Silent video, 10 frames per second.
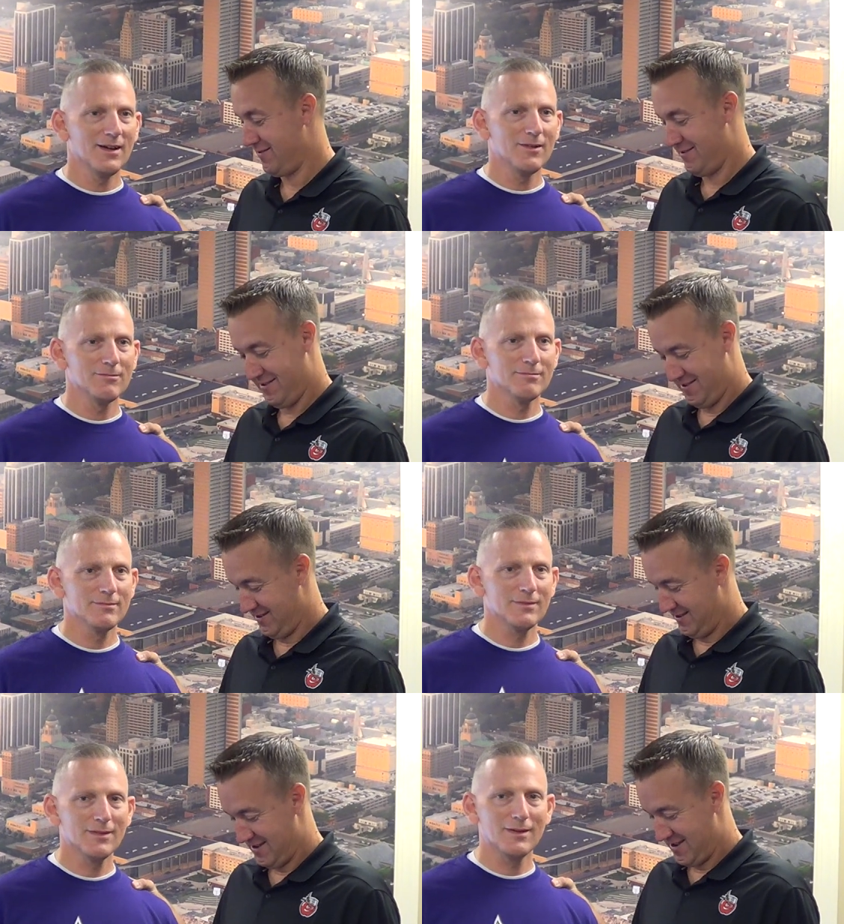
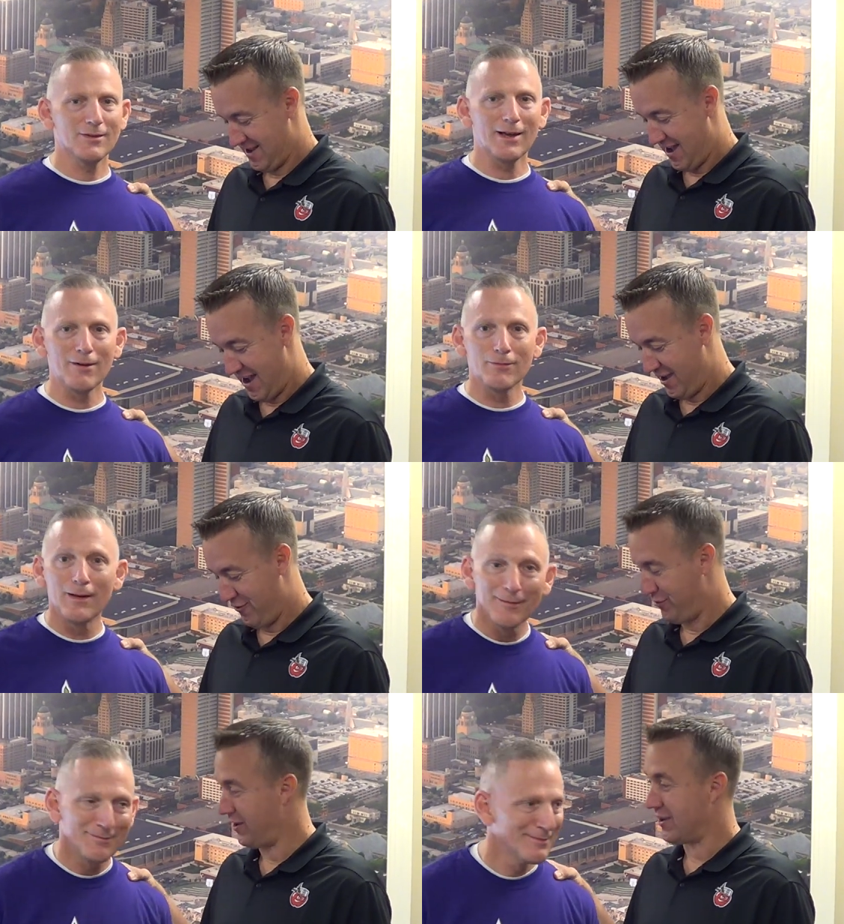Speaker 1: Oh, okay. I
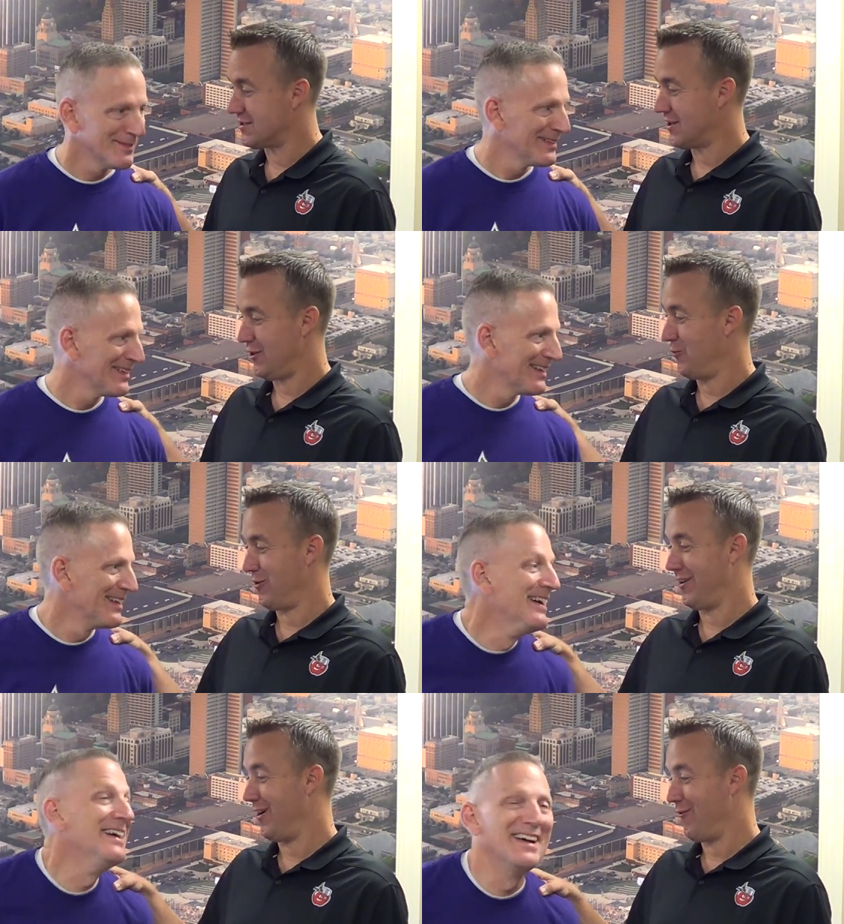don't think it's going to
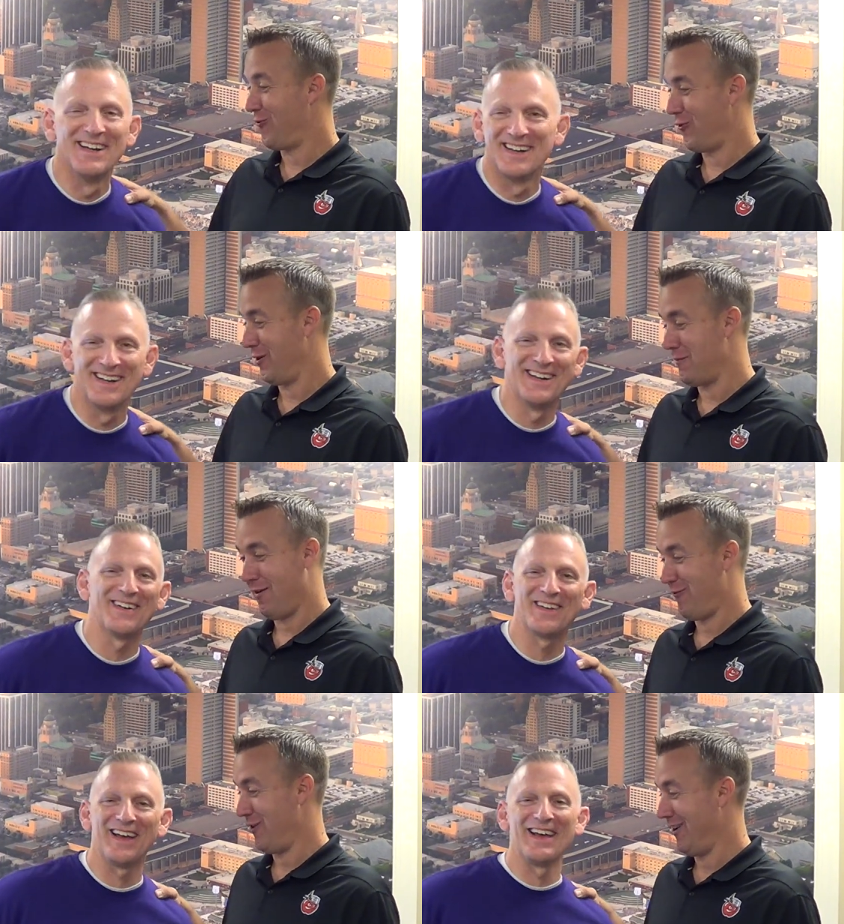work out for you,
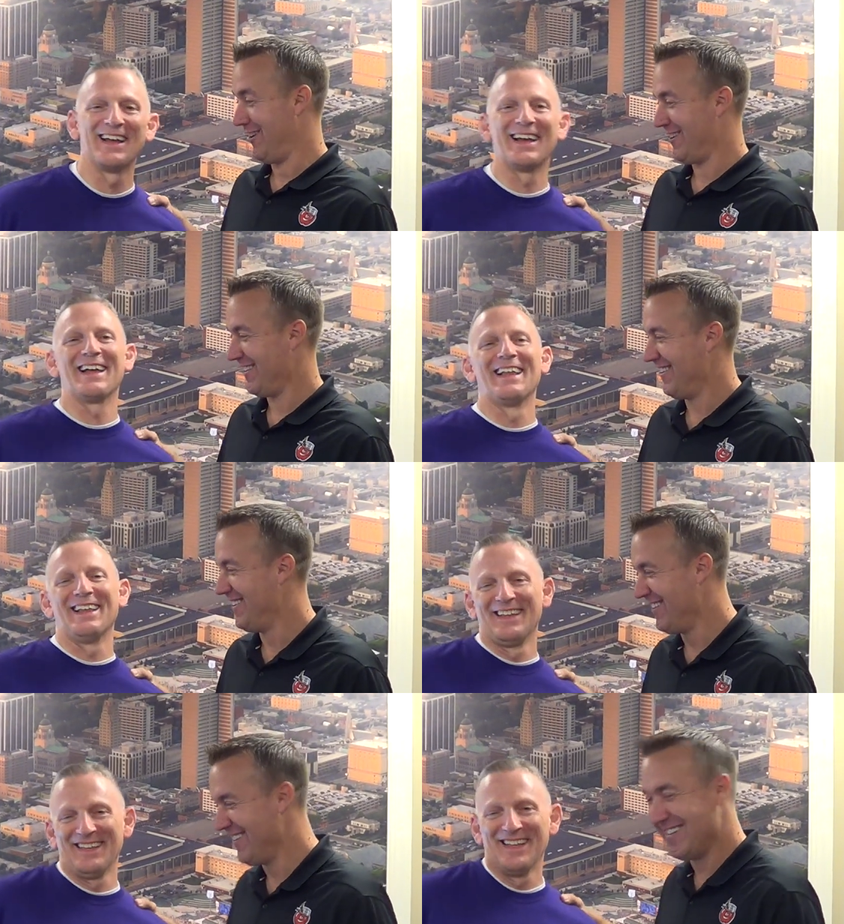my friend.
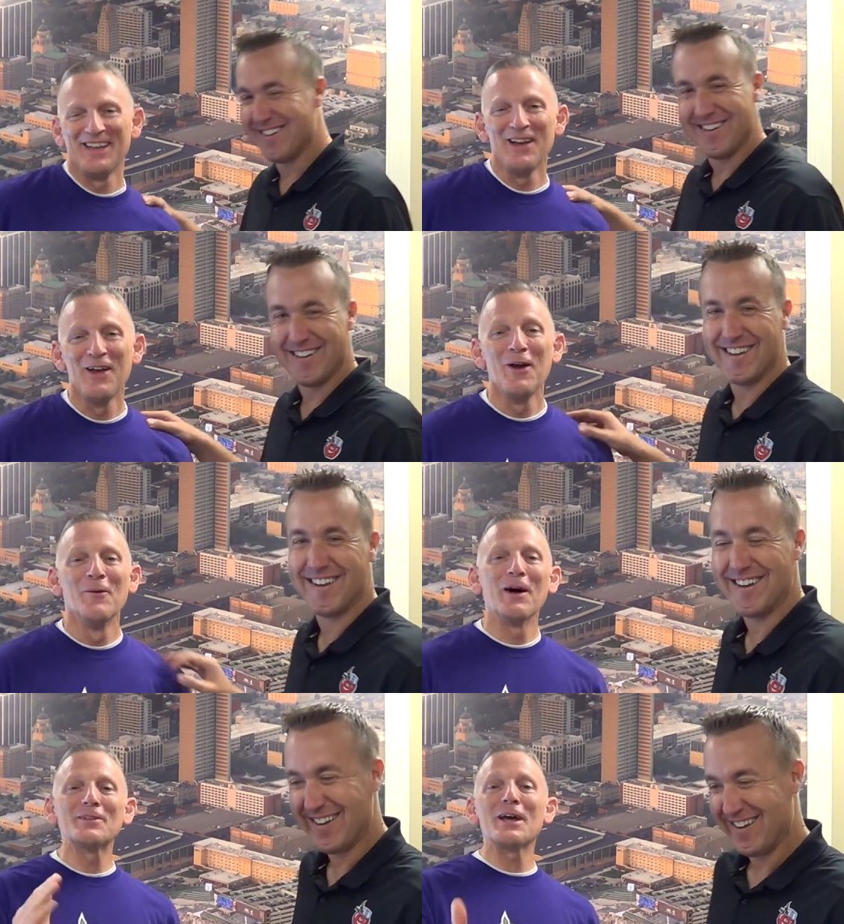
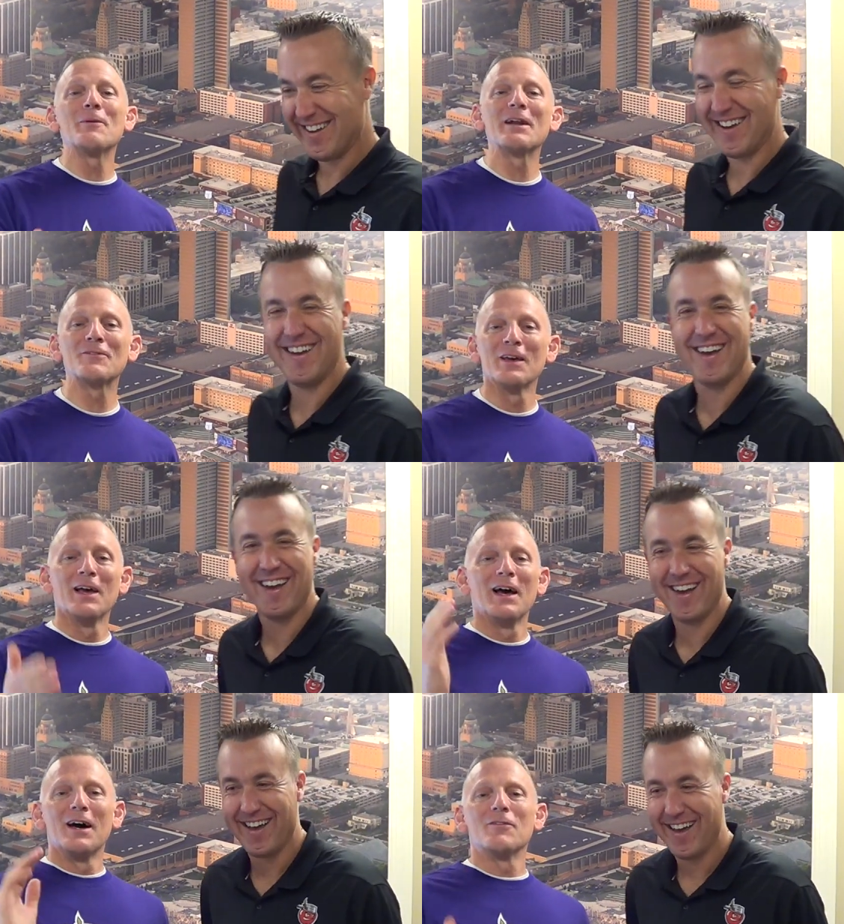Well, I'll tell you what,
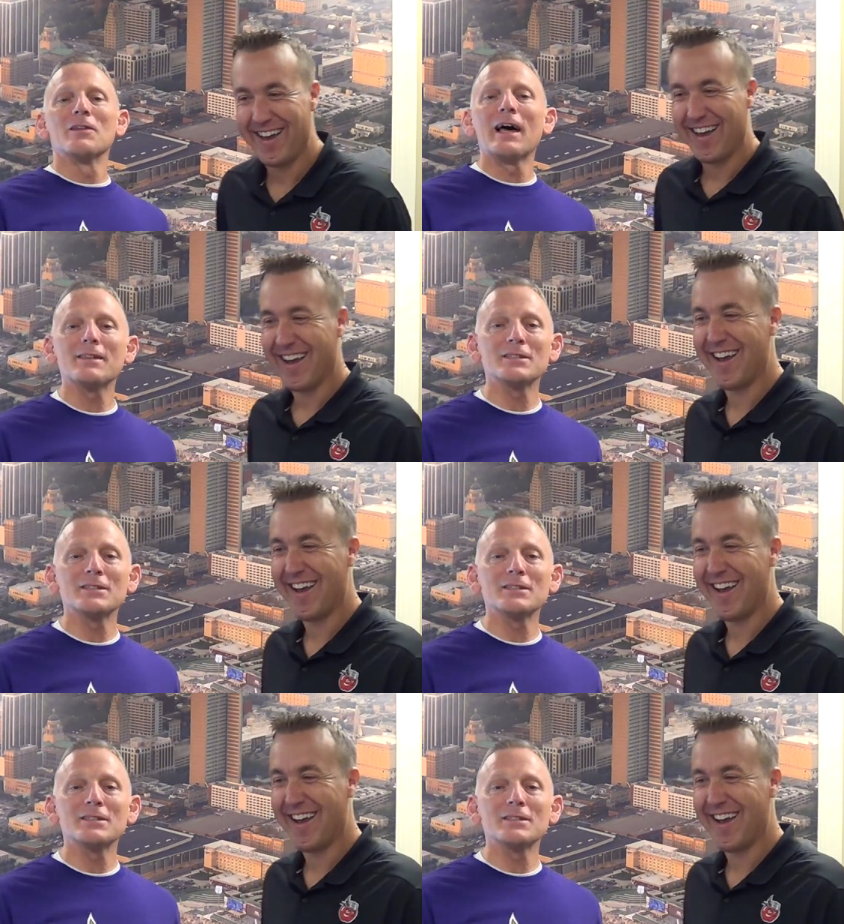if you like